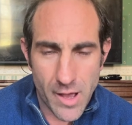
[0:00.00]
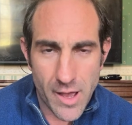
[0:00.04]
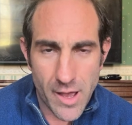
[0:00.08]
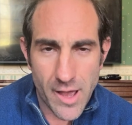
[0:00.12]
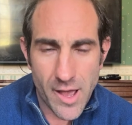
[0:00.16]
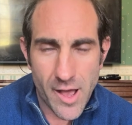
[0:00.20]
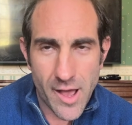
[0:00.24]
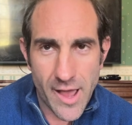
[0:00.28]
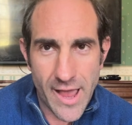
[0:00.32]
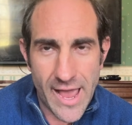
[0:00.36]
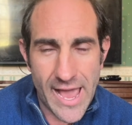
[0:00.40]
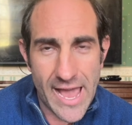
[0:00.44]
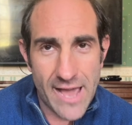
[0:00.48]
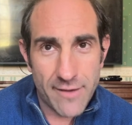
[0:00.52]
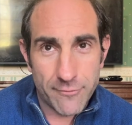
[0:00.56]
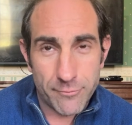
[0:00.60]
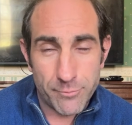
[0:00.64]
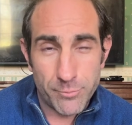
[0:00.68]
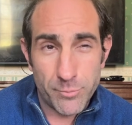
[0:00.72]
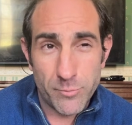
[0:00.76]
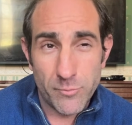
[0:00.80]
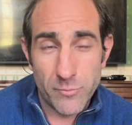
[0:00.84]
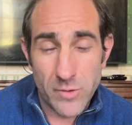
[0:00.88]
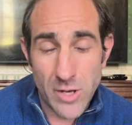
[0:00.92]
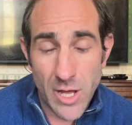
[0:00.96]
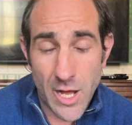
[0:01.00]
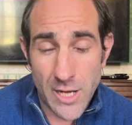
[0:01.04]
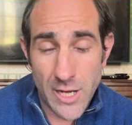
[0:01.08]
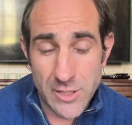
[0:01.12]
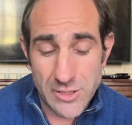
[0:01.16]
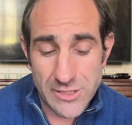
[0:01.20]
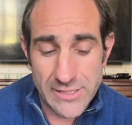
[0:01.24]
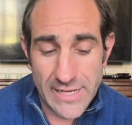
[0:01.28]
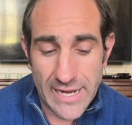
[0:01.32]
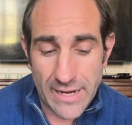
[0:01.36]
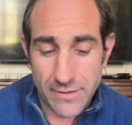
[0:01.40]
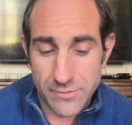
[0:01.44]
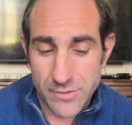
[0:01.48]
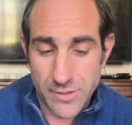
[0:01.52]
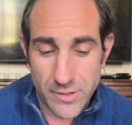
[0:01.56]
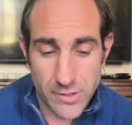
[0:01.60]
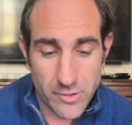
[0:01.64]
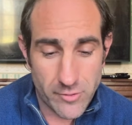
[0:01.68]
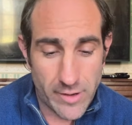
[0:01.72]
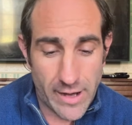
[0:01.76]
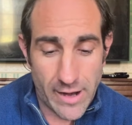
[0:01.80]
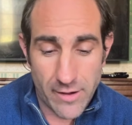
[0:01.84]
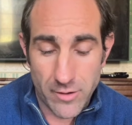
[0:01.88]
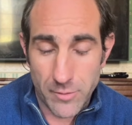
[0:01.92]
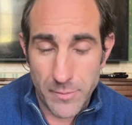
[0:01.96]
I have, largely down to the
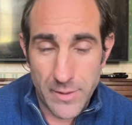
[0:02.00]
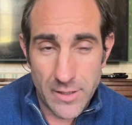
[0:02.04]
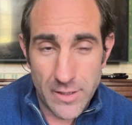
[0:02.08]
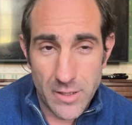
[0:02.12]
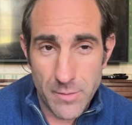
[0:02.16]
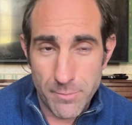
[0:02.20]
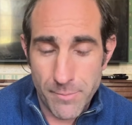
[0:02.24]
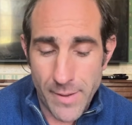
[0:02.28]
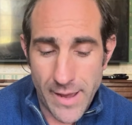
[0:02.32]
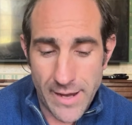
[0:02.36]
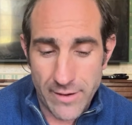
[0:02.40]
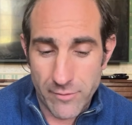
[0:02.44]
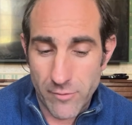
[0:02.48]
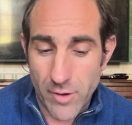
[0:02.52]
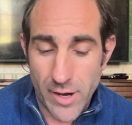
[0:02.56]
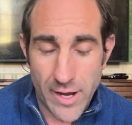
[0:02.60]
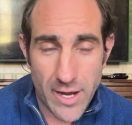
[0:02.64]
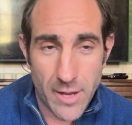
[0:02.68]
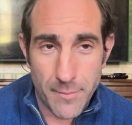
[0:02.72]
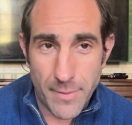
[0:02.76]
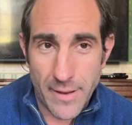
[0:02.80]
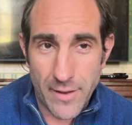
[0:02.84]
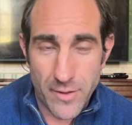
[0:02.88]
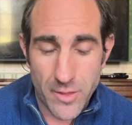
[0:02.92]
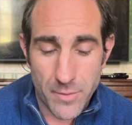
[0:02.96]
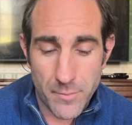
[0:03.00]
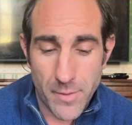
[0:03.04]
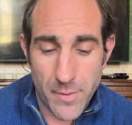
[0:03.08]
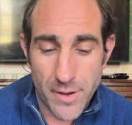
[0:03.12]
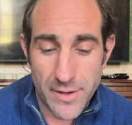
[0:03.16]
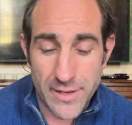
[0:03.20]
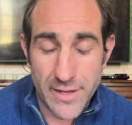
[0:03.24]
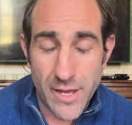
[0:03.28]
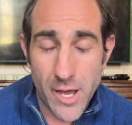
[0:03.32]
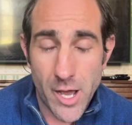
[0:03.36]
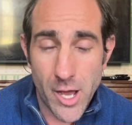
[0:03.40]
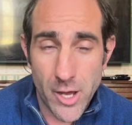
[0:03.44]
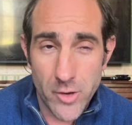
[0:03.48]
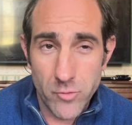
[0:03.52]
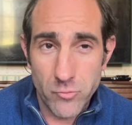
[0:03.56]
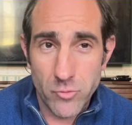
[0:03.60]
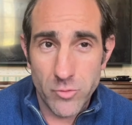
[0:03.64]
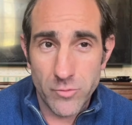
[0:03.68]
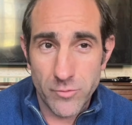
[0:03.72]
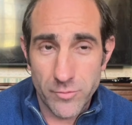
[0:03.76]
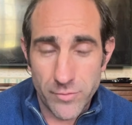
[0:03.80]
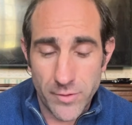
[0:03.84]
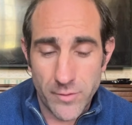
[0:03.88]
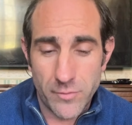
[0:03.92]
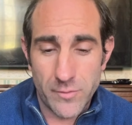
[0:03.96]
ground. I mean, you're bang right about the money.
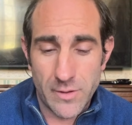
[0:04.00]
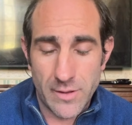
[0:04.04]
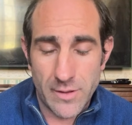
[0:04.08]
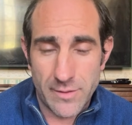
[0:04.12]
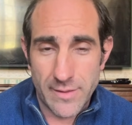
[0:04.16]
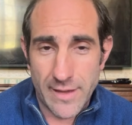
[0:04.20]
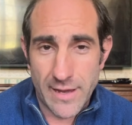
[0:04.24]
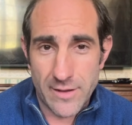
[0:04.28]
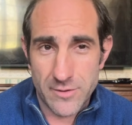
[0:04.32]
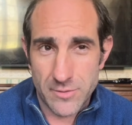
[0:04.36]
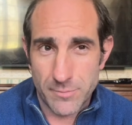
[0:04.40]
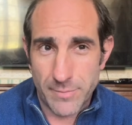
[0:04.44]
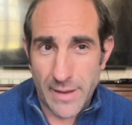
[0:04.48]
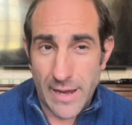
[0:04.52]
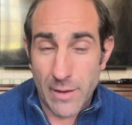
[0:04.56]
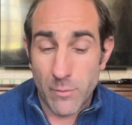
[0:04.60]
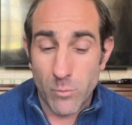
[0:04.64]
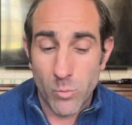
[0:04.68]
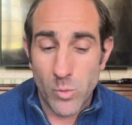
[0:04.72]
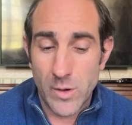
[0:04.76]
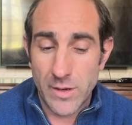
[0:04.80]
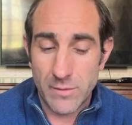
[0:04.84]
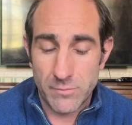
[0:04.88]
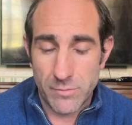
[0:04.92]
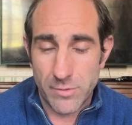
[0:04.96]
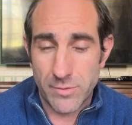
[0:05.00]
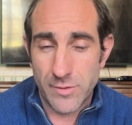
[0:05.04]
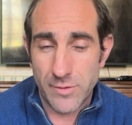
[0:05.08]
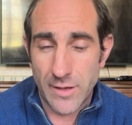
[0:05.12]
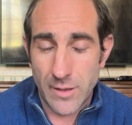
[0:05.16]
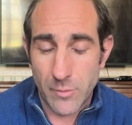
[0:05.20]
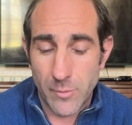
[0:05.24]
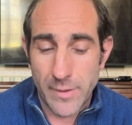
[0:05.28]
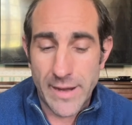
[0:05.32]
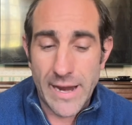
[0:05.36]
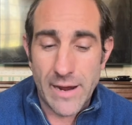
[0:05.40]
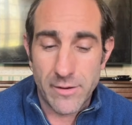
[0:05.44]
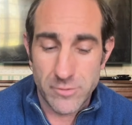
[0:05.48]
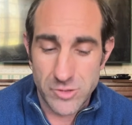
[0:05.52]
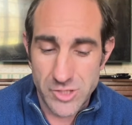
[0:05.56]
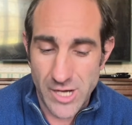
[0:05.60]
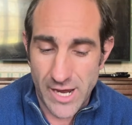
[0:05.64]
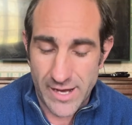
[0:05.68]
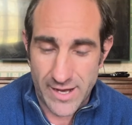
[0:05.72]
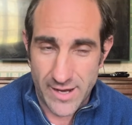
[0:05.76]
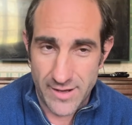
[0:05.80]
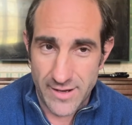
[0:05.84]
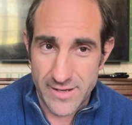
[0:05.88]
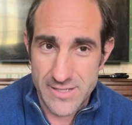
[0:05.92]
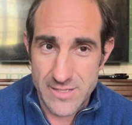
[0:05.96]
£150,000. We think, without
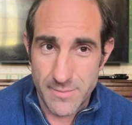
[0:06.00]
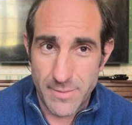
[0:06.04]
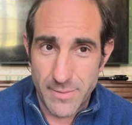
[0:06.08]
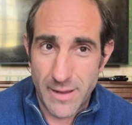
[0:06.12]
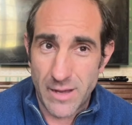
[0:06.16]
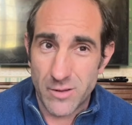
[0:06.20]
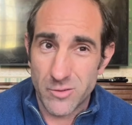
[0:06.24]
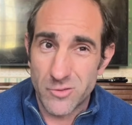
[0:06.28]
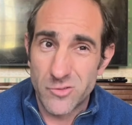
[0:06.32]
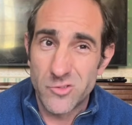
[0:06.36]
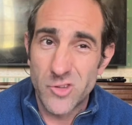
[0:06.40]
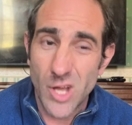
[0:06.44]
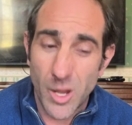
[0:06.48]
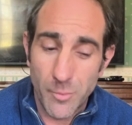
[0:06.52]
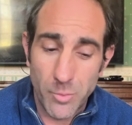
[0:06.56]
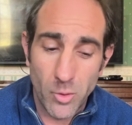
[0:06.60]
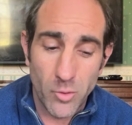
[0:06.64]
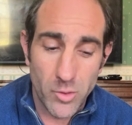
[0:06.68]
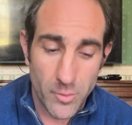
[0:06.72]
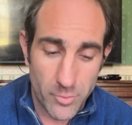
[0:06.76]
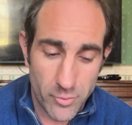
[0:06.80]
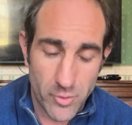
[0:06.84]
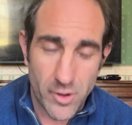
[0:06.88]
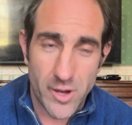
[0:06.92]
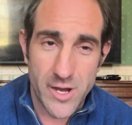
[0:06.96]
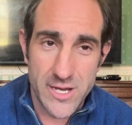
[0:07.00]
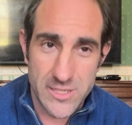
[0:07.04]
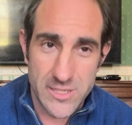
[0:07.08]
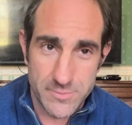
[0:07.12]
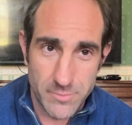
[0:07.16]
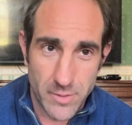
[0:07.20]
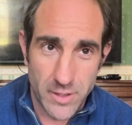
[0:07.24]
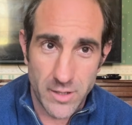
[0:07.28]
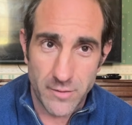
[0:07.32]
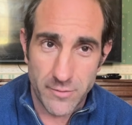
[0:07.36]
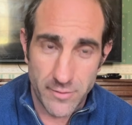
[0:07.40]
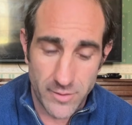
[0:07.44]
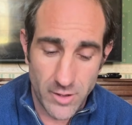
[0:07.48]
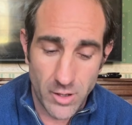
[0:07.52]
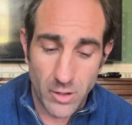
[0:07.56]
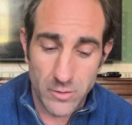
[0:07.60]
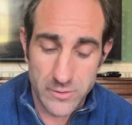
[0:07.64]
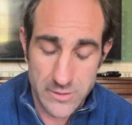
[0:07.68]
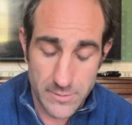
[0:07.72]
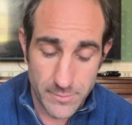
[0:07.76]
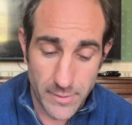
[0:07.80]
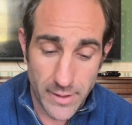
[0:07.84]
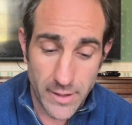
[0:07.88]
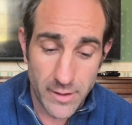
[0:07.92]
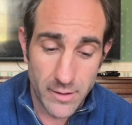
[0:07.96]
checking, it's about double the prize money for the
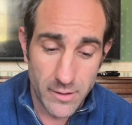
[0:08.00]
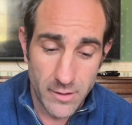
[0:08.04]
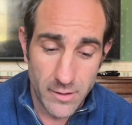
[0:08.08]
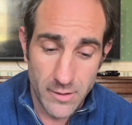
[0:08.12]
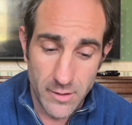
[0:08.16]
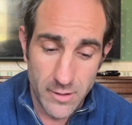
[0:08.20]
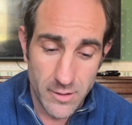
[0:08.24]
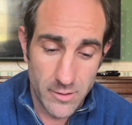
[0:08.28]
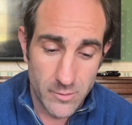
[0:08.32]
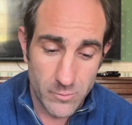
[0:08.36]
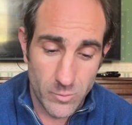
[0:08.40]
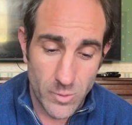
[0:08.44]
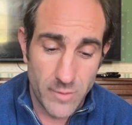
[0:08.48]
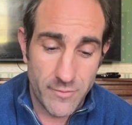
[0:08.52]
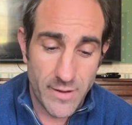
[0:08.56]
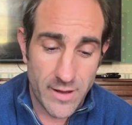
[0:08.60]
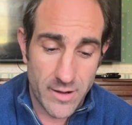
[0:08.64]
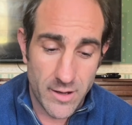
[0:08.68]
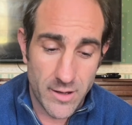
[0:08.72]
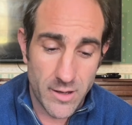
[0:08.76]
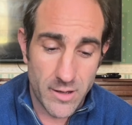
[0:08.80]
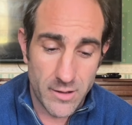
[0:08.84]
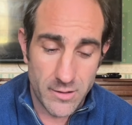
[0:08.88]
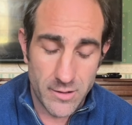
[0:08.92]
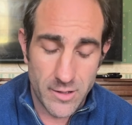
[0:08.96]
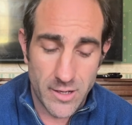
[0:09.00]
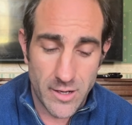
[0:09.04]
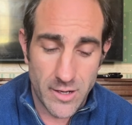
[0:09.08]
Ultima. We've had a